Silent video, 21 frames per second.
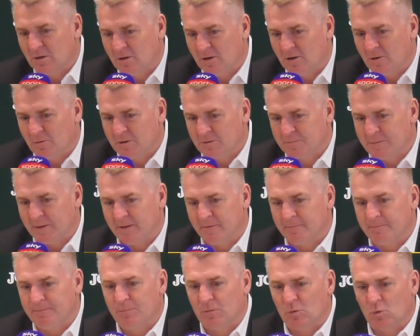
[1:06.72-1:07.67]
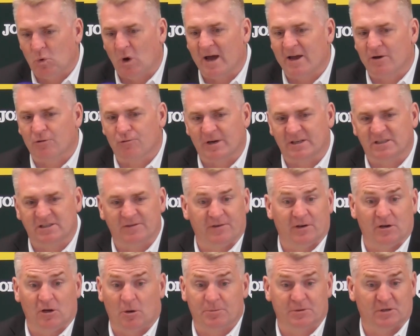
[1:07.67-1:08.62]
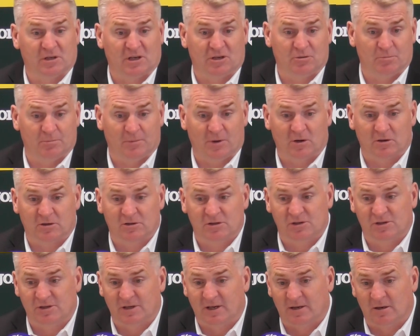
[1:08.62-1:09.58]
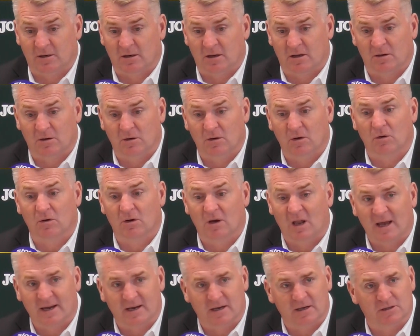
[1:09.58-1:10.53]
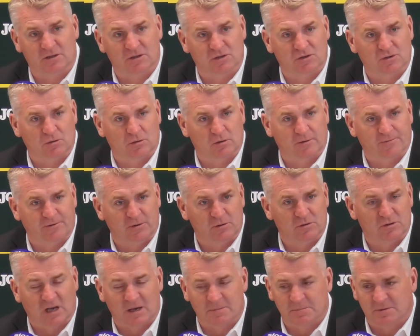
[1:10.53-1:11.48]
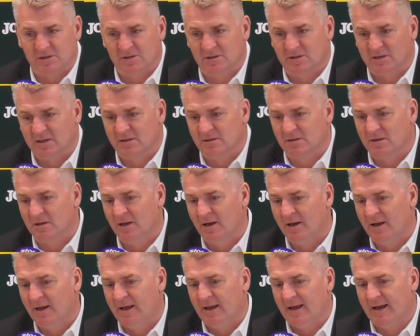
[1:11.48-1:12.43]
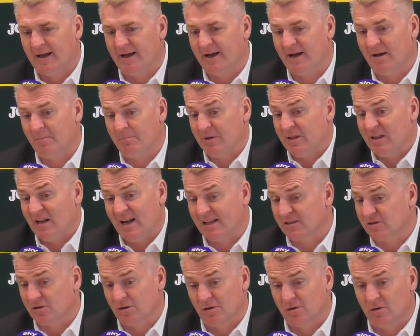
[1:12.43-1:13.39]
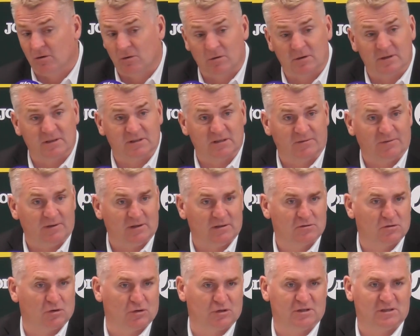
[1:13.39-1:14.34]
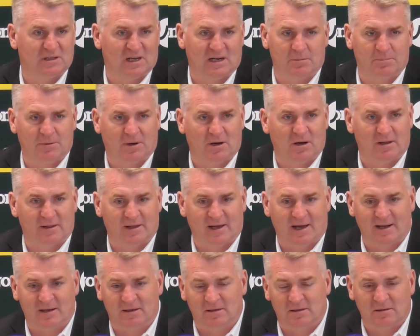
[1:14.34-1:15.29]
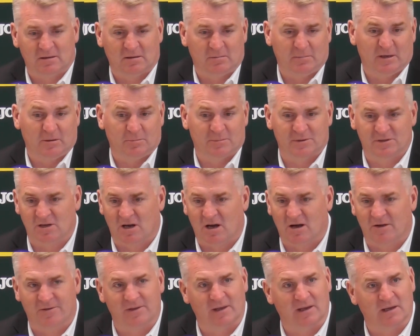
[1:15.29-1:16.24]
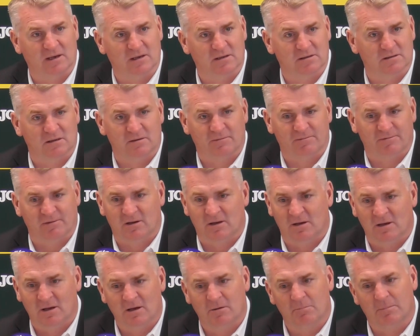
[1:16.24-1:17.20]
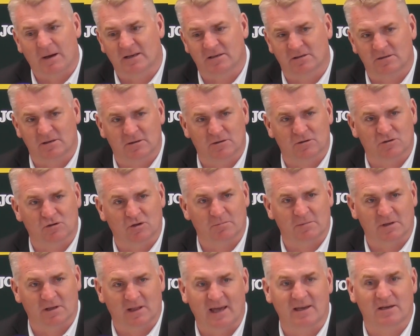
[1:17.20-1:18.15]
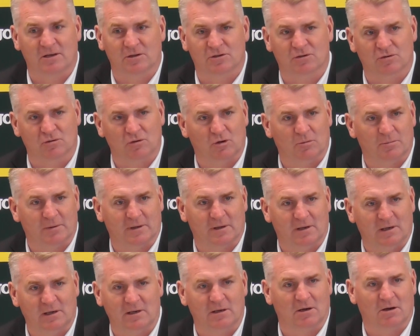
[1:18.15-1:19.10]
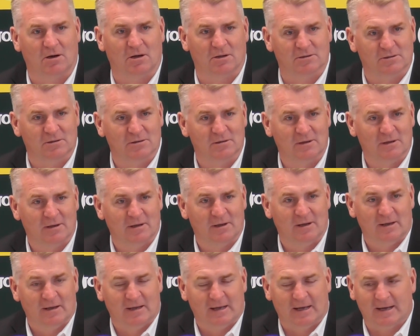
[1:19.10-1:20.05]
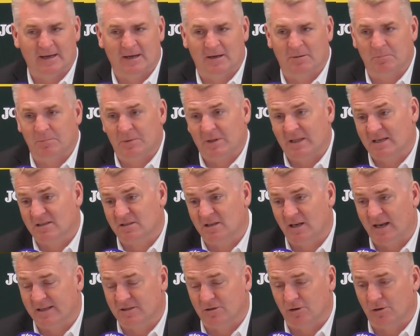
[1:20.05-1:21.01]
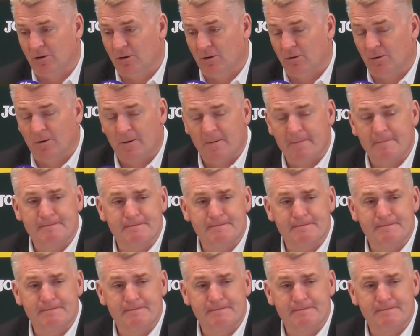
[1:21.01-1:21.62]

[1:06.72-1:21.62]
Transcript: He's been quite aggressive in the opposition box and looked likely to score a few times this season. But the letter of the law is if he touches any part of the hand. I mean, the bizarre thing is if he passes it to somebody, they can score, but he can't. But that's the letter of the law.